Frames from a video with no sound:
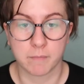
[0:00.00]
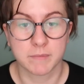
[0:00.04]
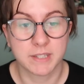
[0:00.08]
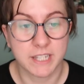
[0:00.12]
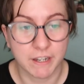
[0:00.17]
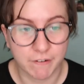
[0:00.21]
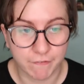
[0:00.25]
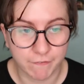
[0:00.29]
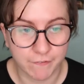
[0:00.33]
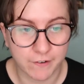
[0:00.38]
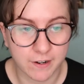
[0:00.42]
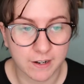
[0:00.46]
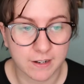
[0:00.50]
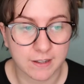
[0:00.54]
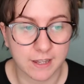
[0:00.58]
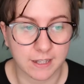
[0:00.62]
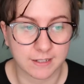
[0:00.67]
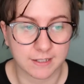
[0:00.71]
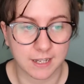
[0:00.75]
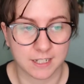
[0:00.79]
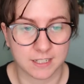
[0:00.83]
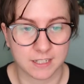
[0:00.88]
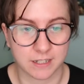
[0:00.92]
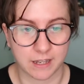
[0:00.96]
different. They
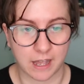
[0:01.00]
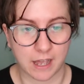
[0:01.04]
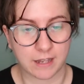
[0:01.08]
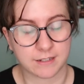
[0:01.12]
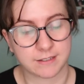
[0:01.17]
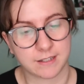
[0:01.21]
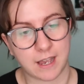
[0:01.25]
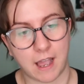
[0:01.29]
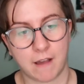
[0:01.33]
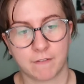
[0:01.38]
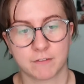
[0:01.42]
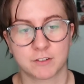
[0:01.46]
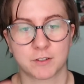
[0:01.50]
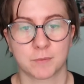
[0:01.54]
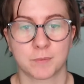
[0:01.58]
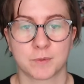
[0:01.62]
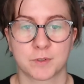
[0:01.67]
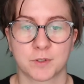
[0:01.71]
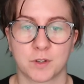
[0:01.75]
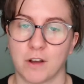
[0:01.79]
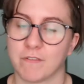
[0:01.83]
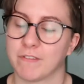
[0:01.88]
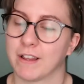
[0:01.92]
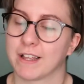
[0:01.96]
tend to have some
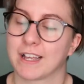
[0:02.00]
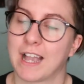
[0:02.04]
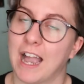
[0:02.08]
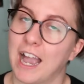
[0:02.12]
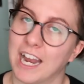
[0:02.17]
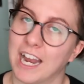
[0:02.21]
sort of like